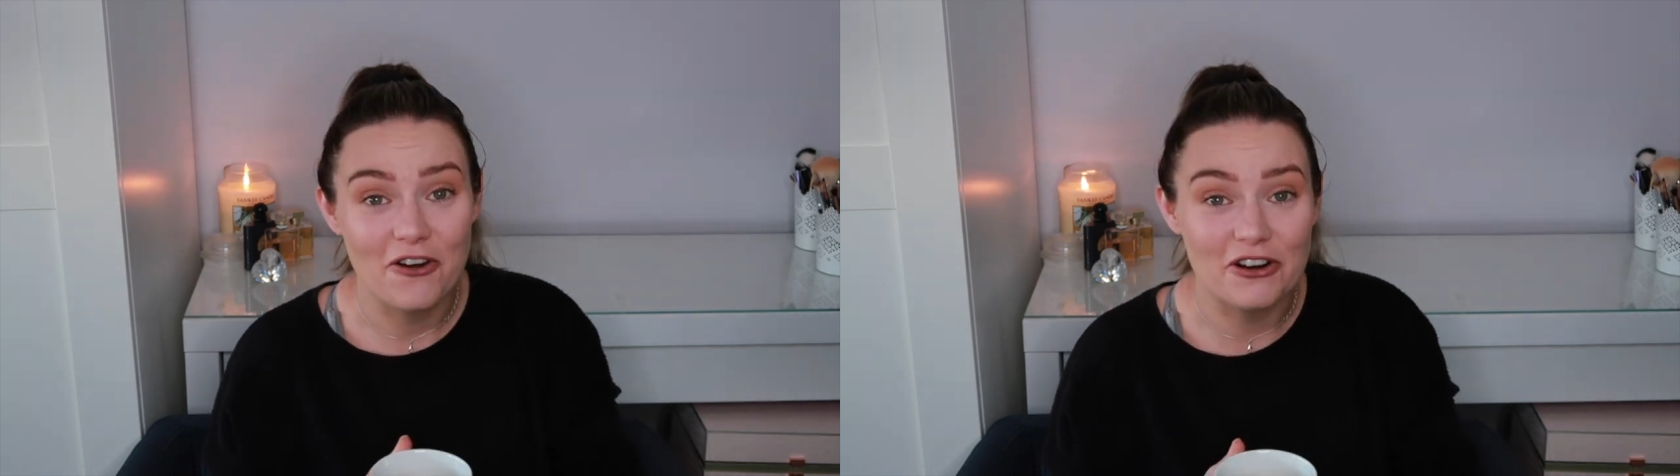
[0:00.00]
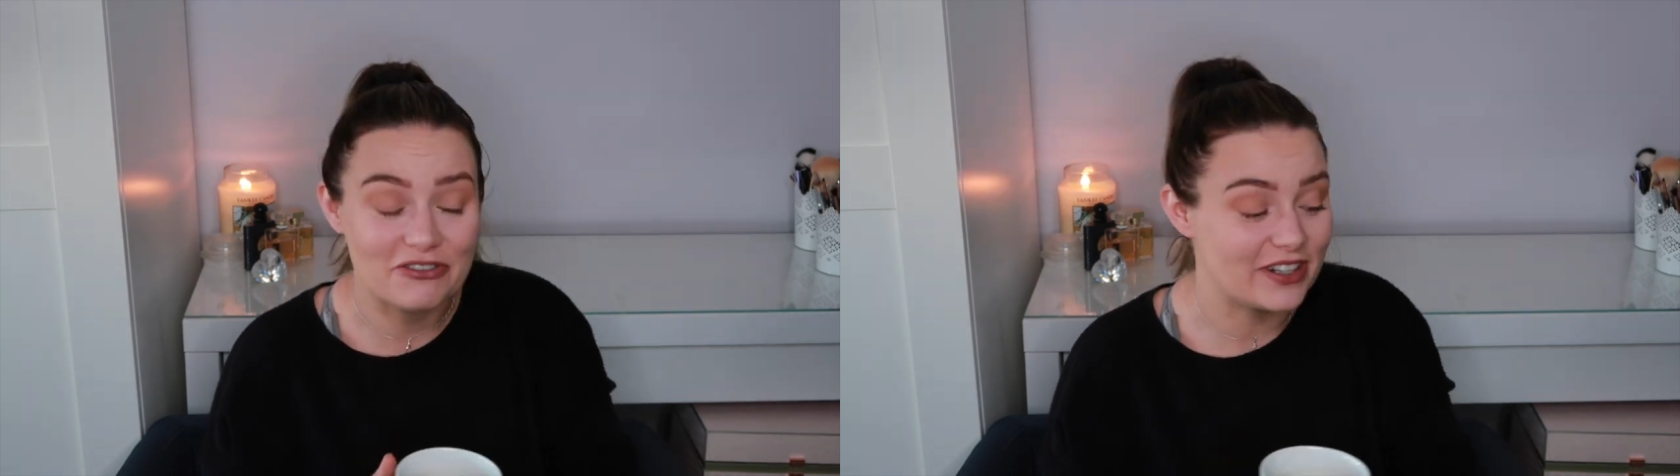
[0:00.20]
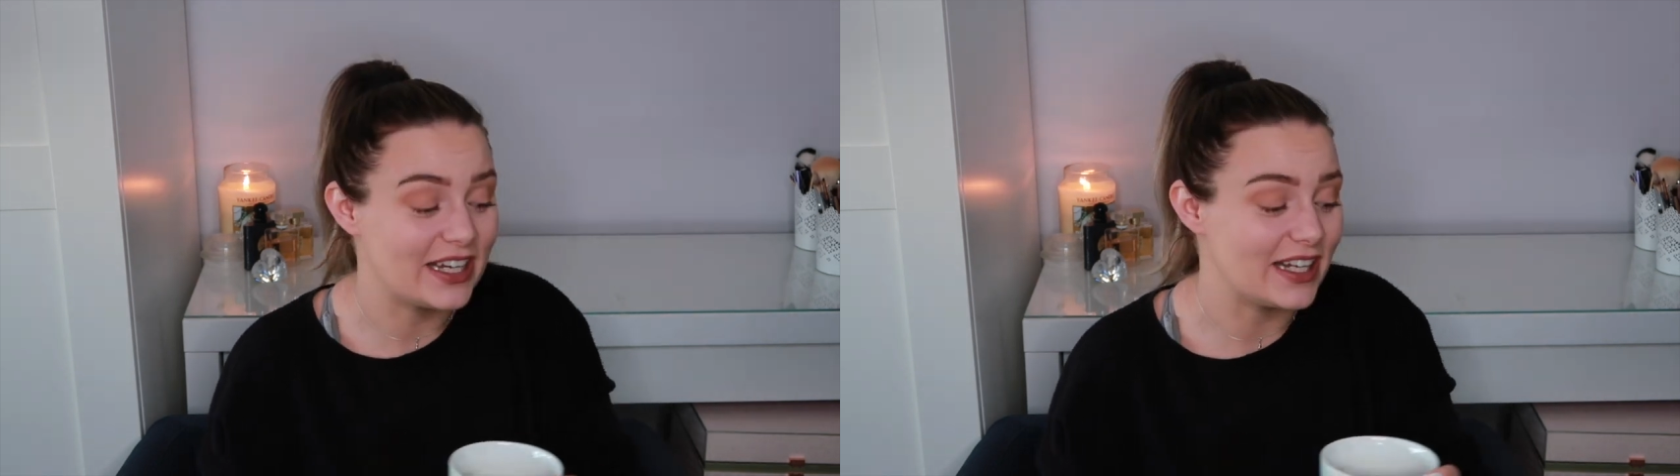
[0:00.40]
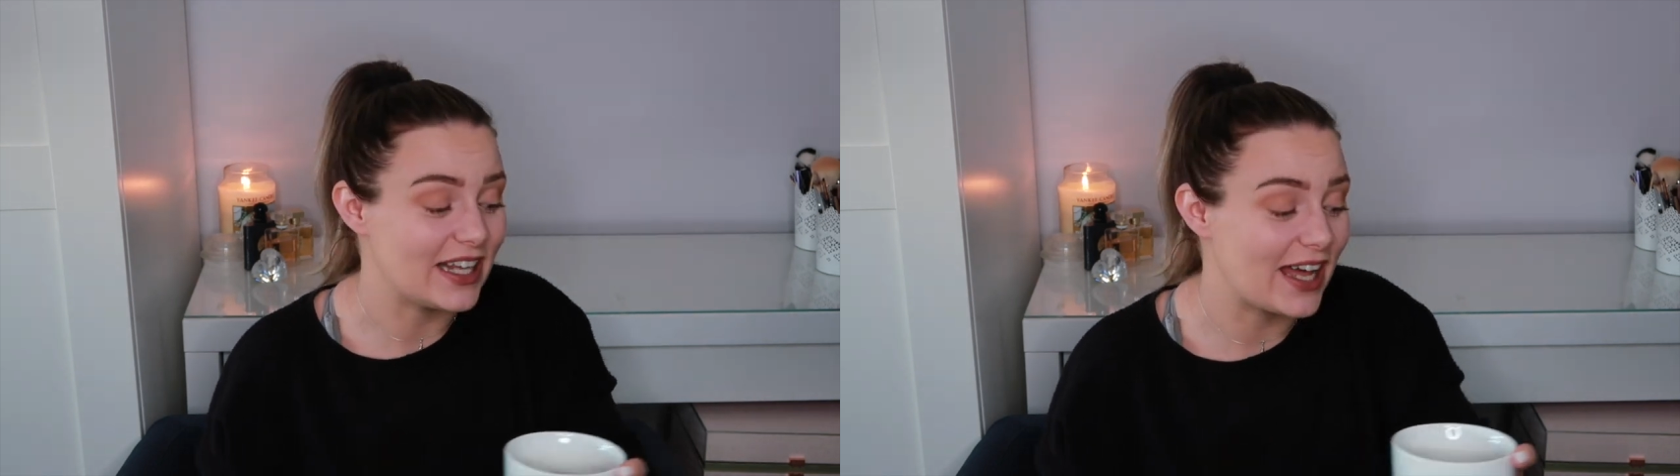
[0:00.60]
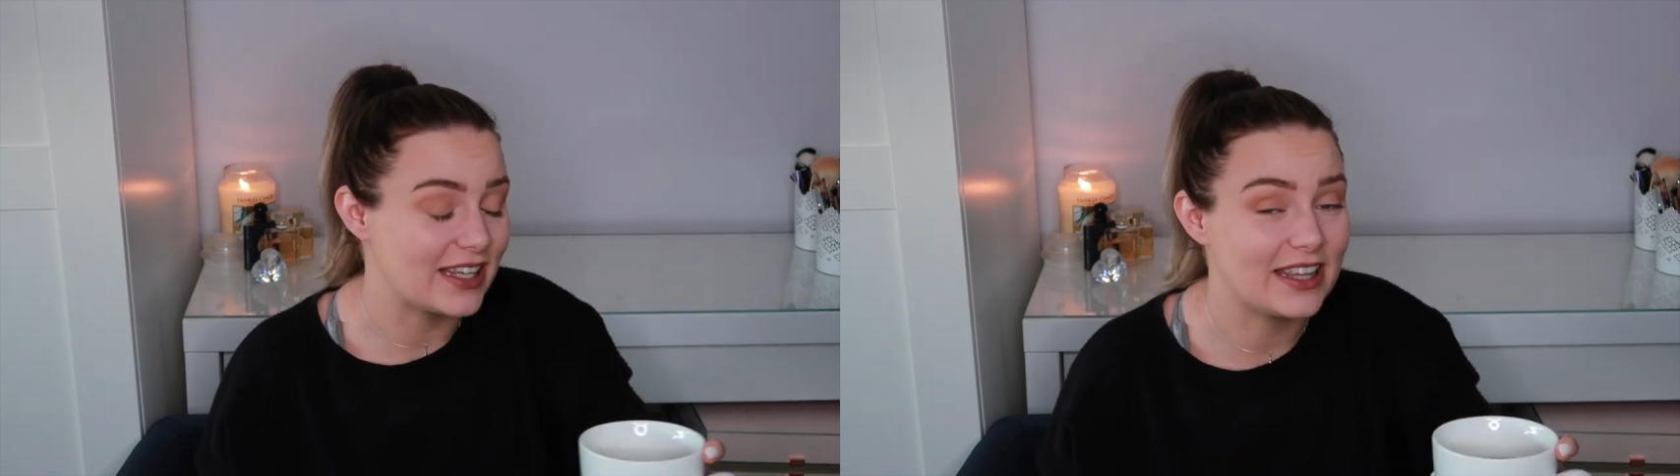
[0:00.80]

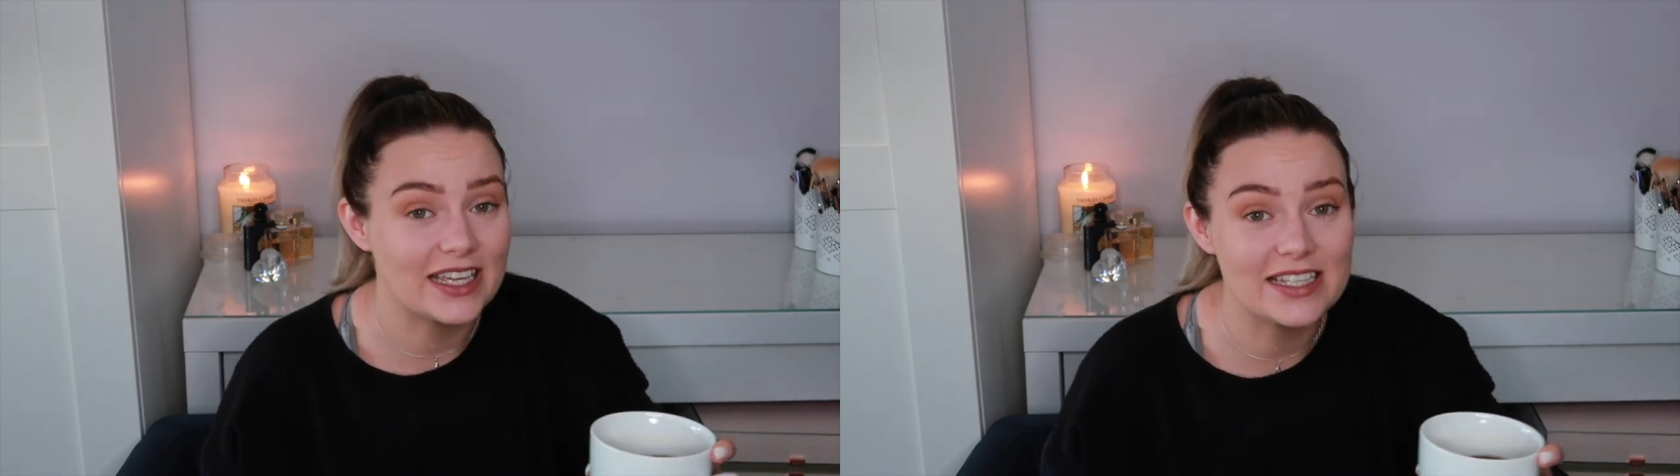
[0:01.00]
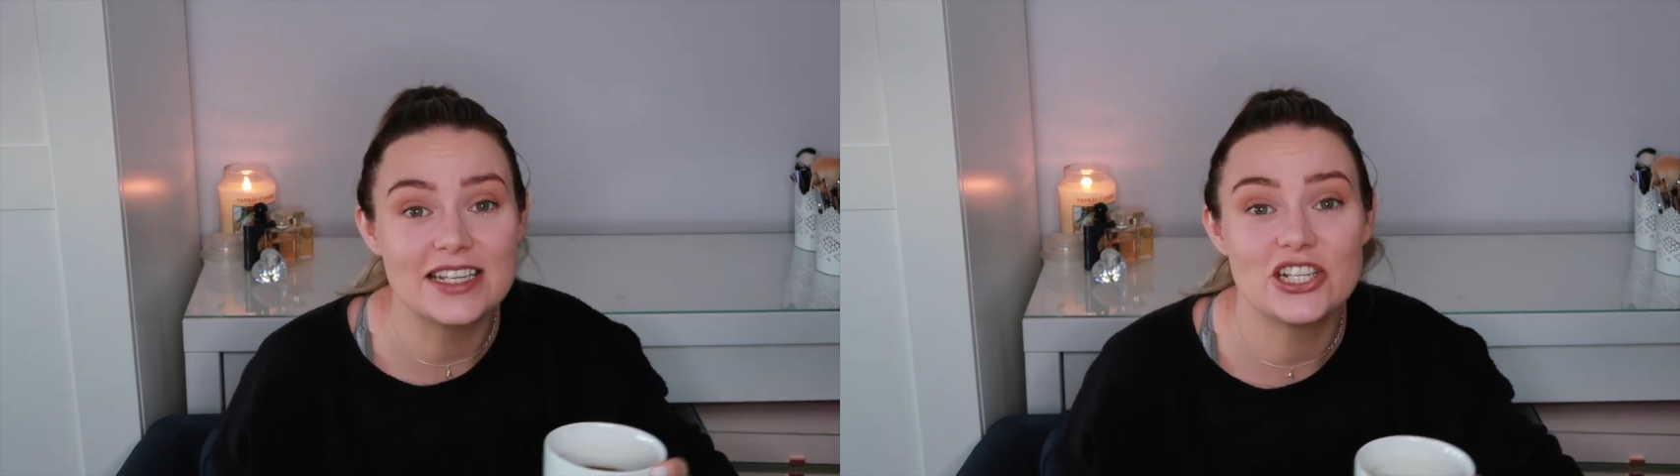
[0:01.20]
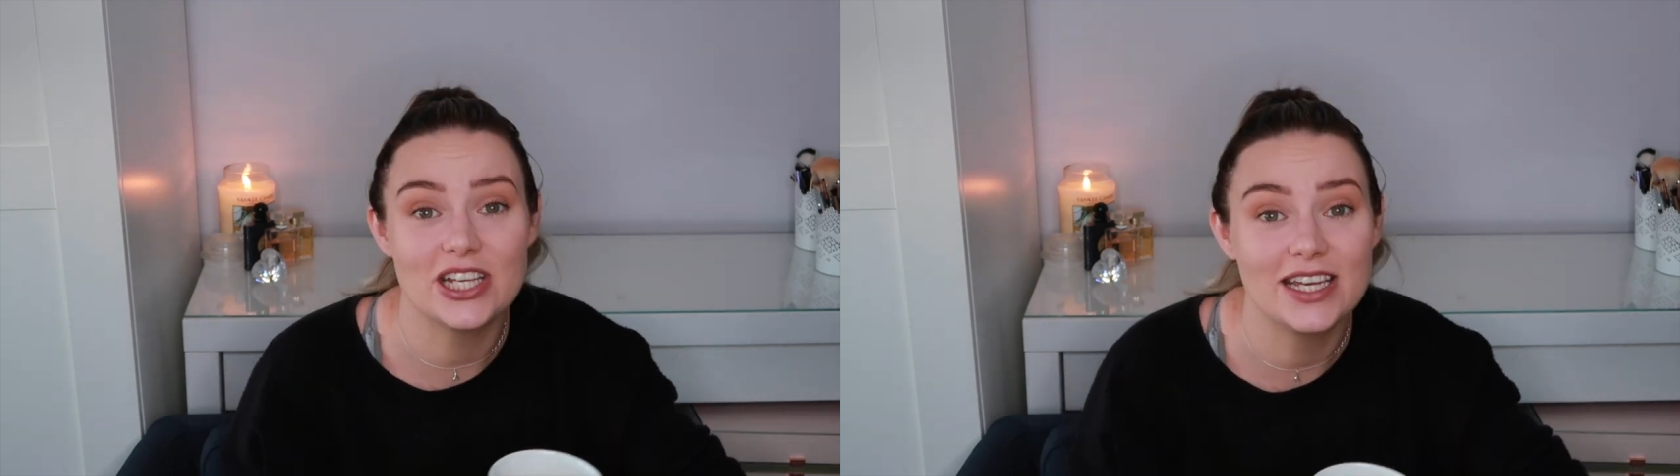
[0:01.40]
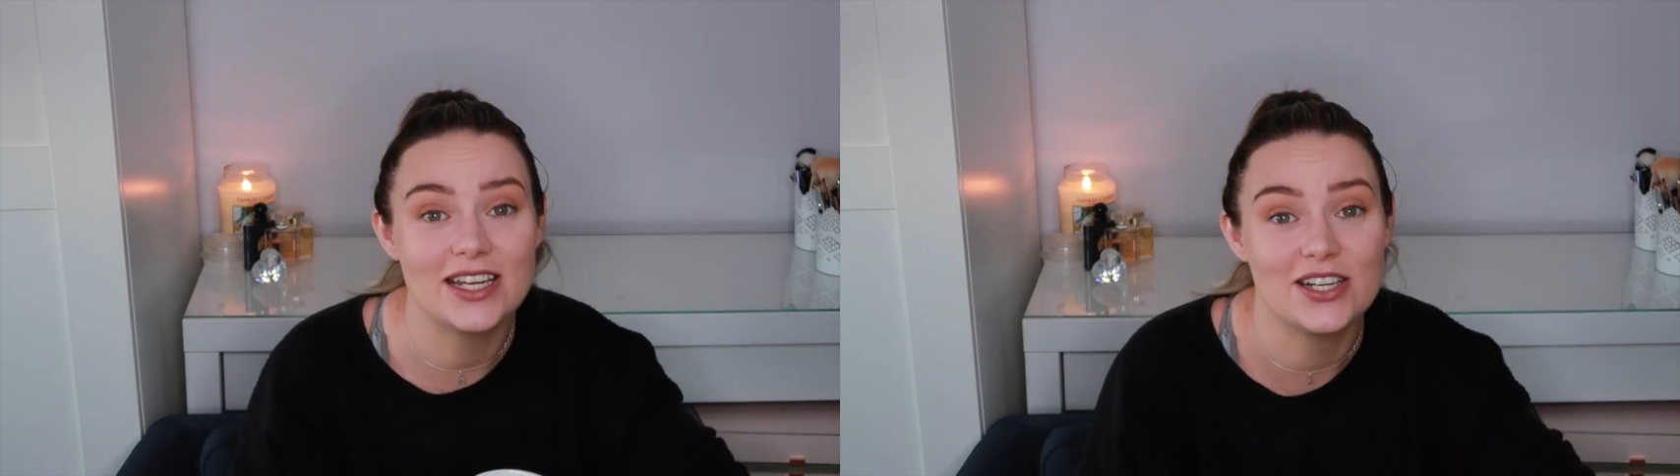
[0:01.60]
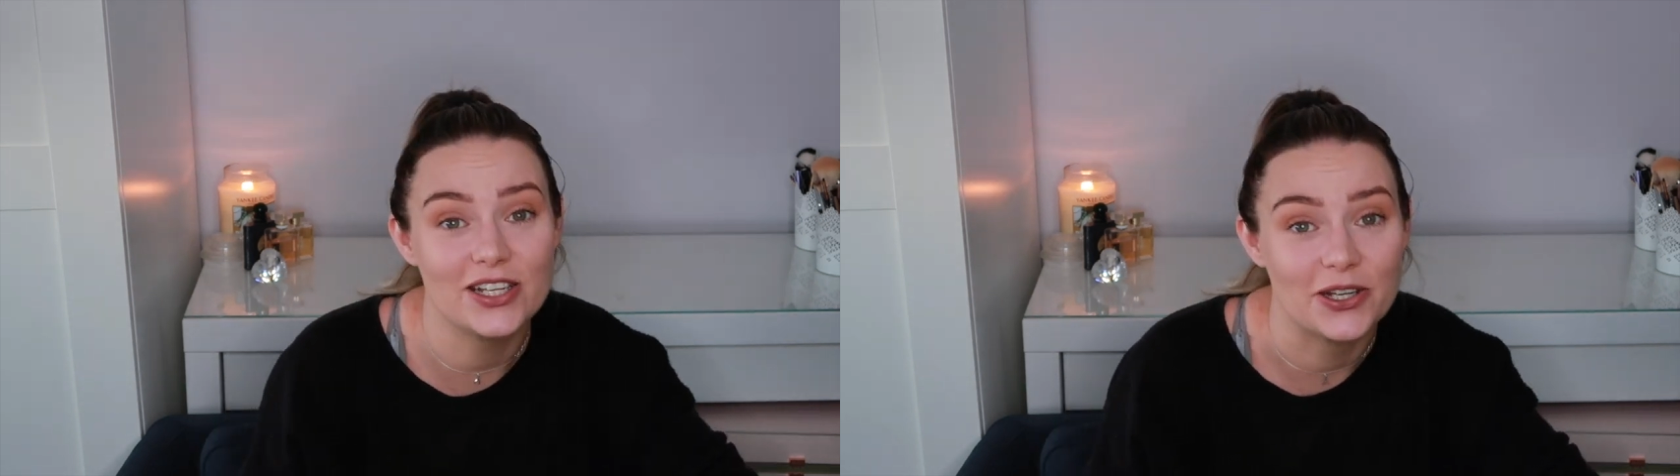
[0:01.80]
unreal, and the things that she
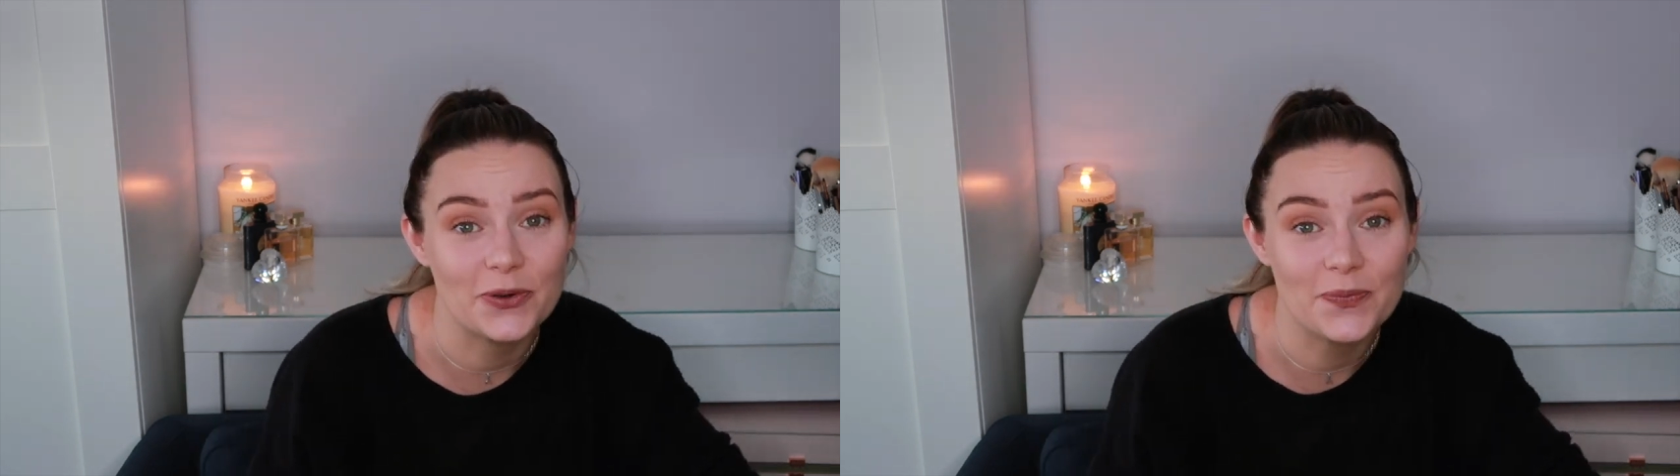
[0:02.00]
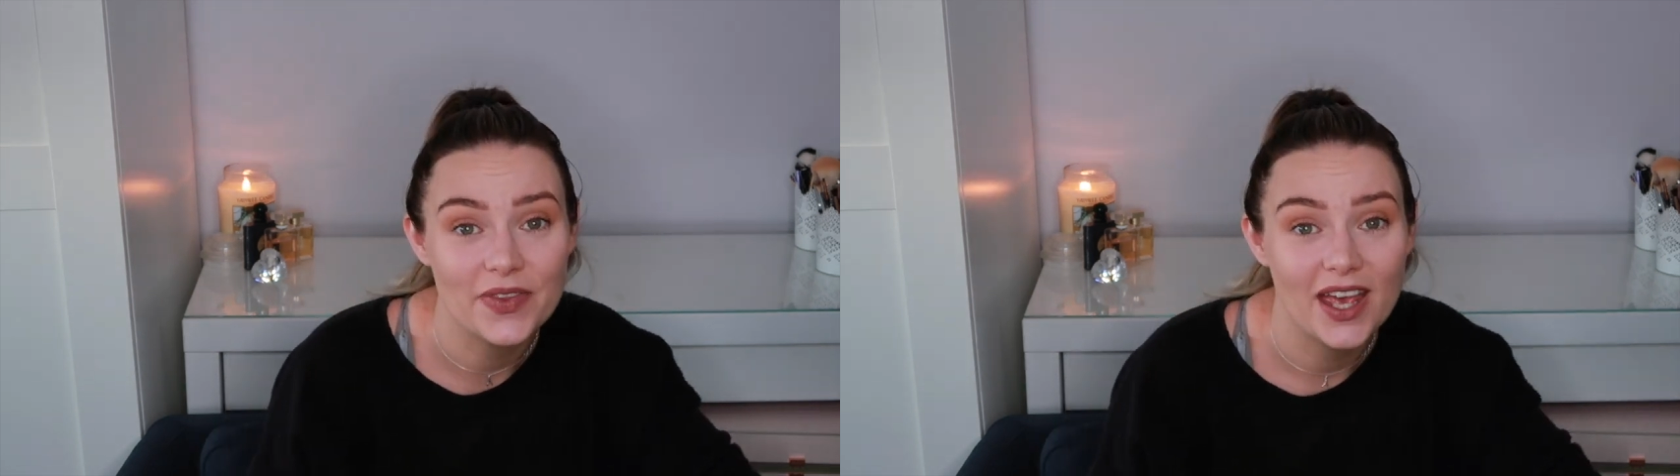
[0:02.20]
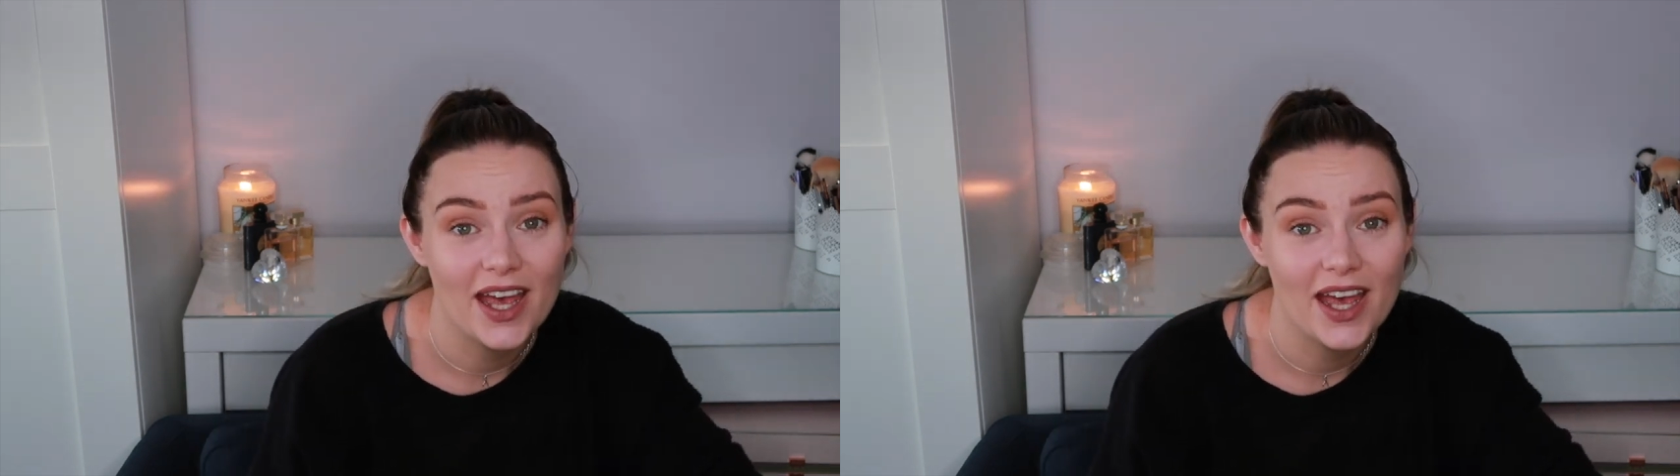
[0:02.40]
can do